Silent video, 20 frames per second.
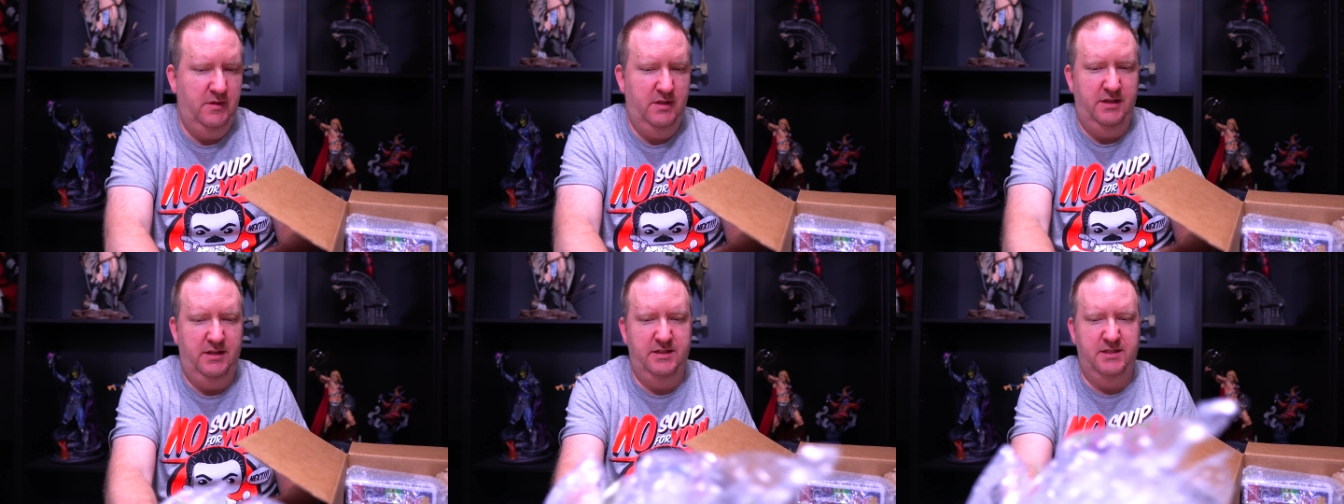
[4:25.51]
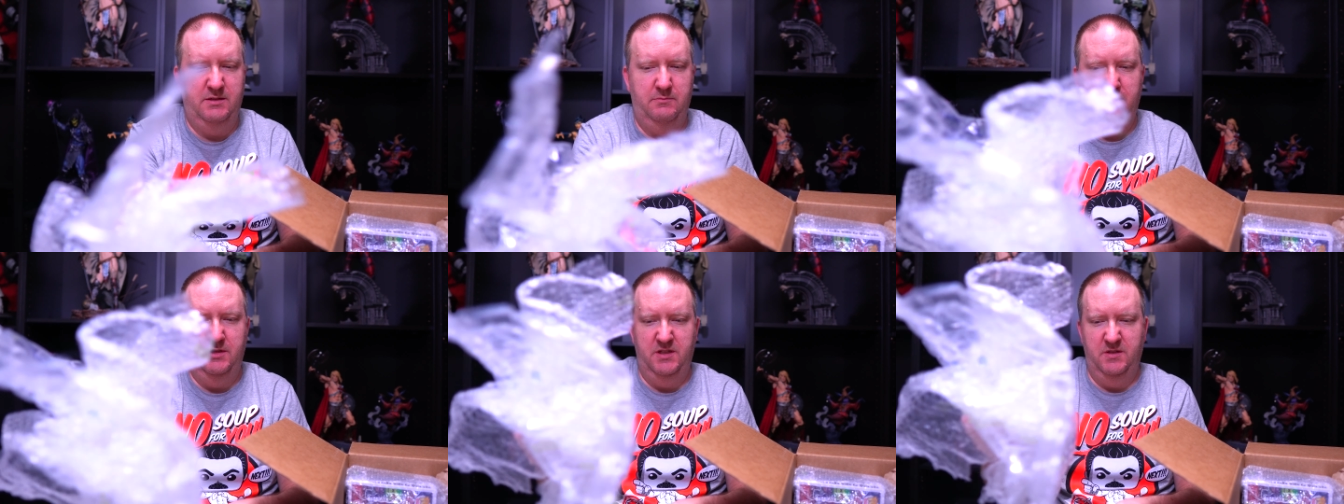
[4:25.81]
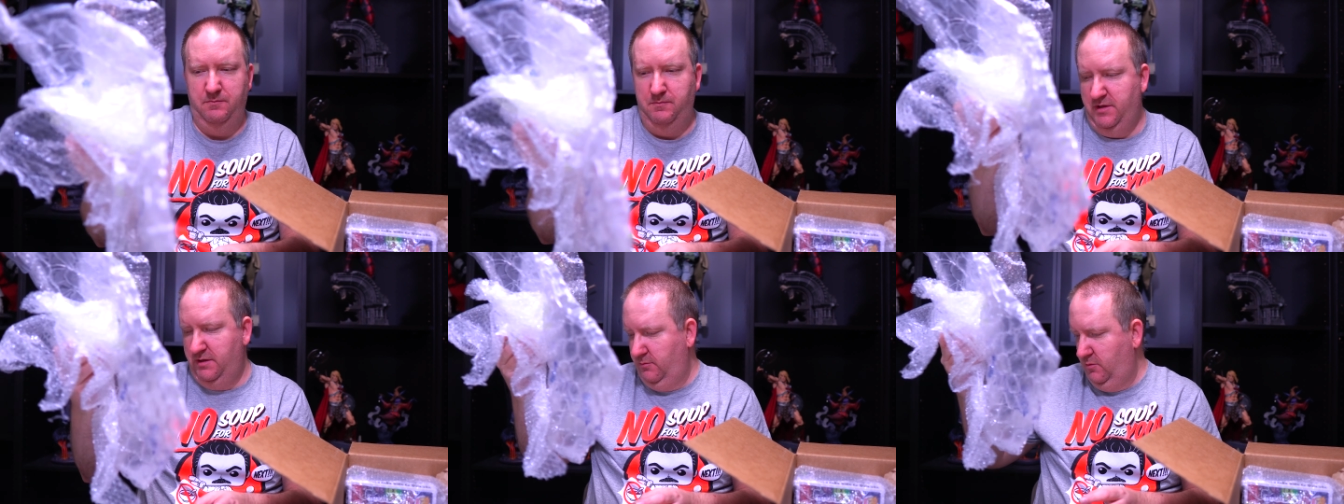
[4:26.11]
Get some of this
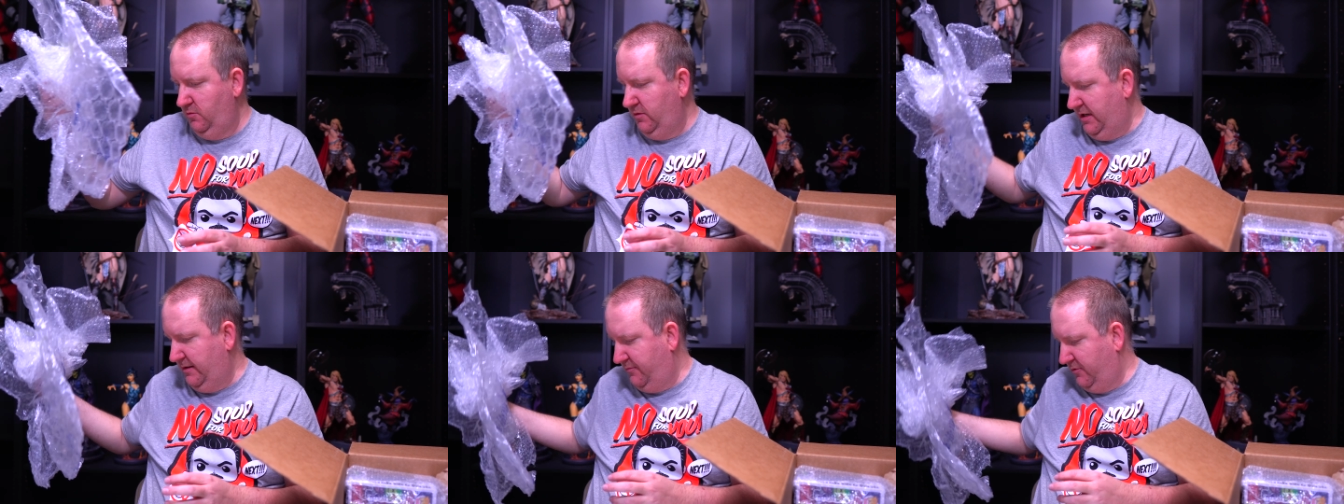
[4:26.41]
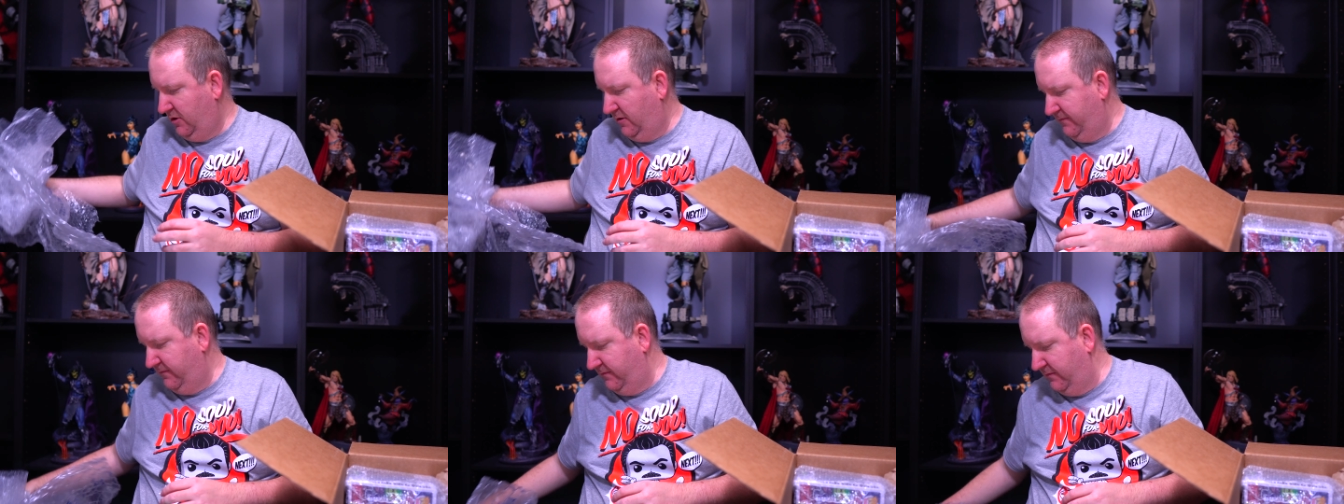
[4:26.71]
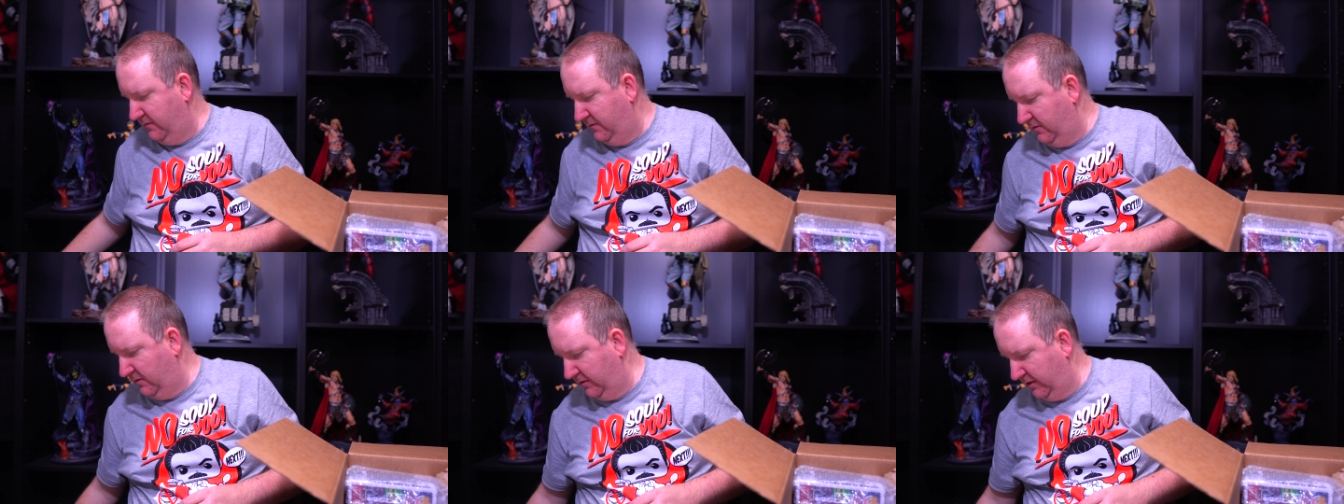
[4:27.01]
bubble wrap
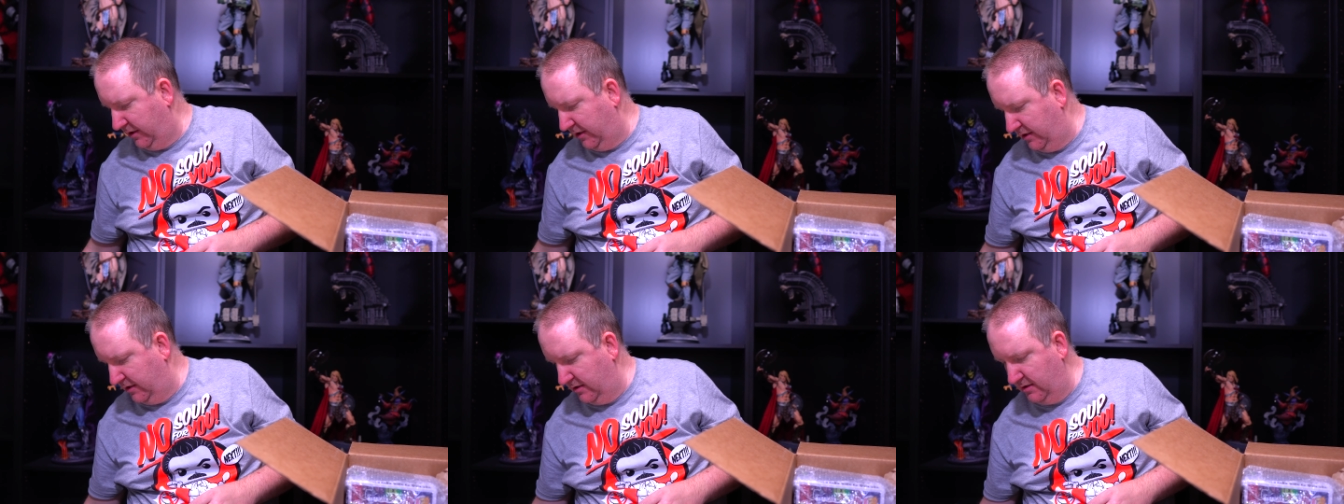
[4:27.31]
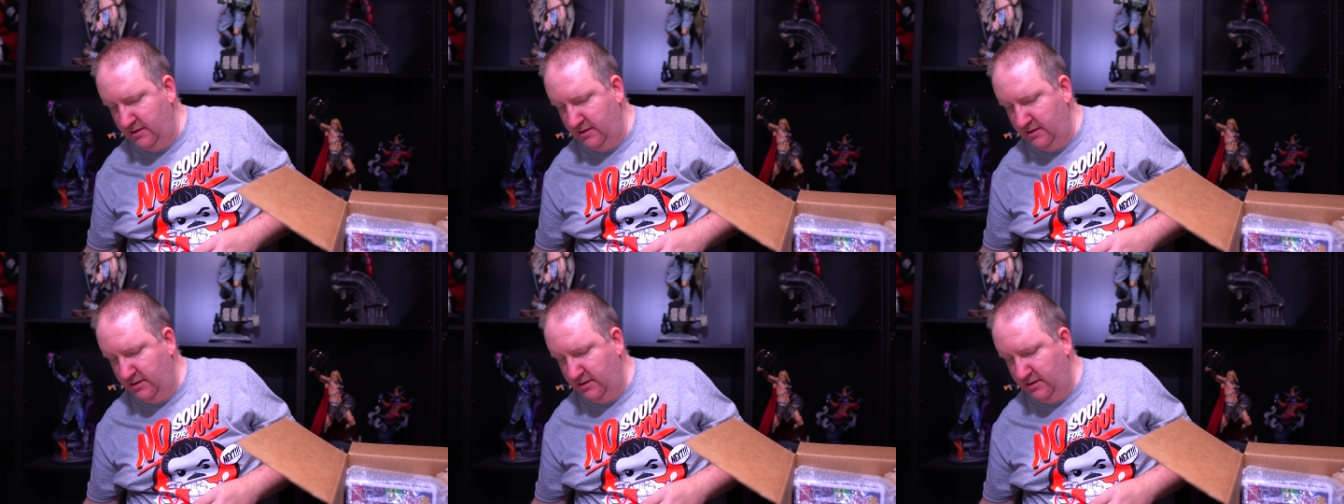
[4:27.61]
off. Okay.